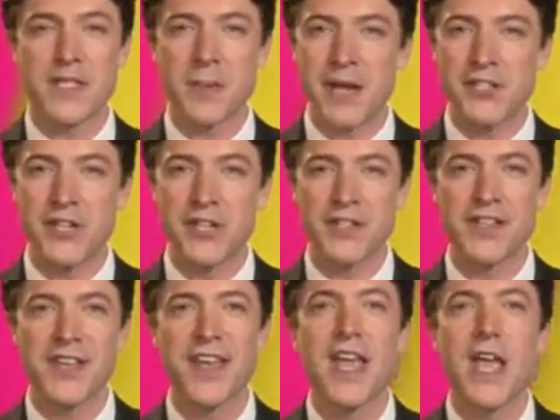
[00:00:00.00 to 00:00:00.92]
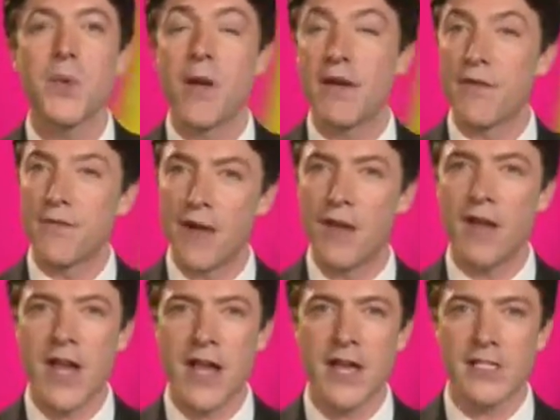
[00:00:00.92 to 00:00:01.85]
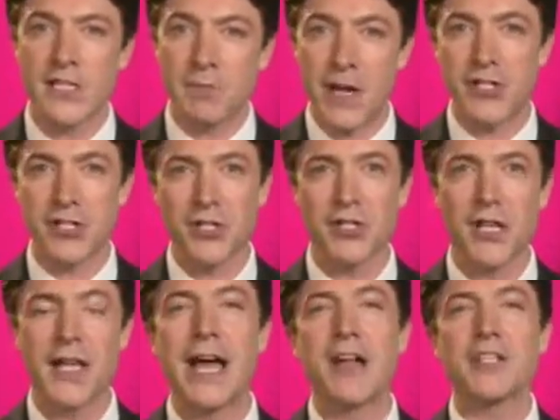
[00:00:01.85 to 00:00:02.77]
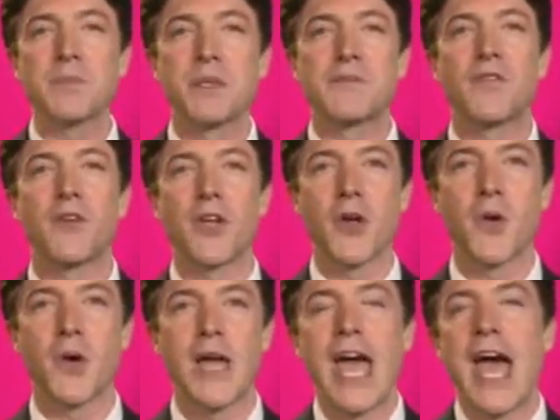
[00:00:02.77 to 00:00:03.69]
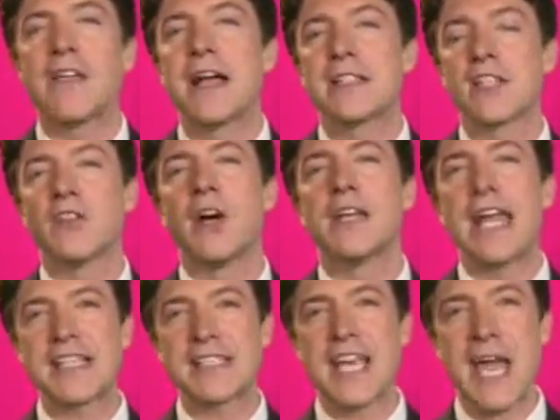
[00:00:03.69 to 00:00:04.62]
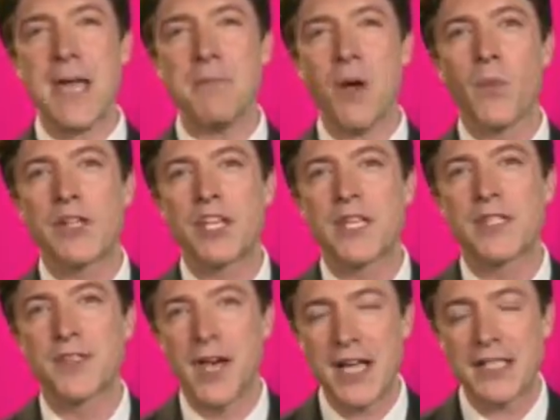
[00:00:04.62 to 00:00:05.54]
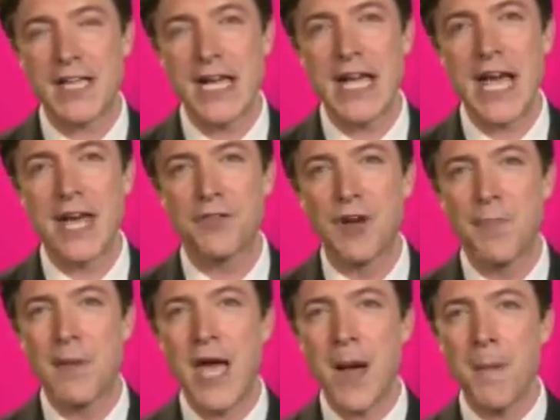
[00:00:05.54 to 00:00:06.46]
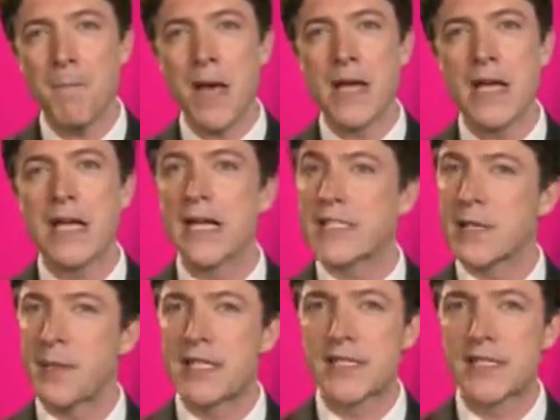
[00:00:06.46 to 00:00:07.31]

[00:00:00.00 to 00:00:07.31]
as I mentioned, we have a very special announcement for you, and that's on our next game, which is Thursday at 3 p.m. Some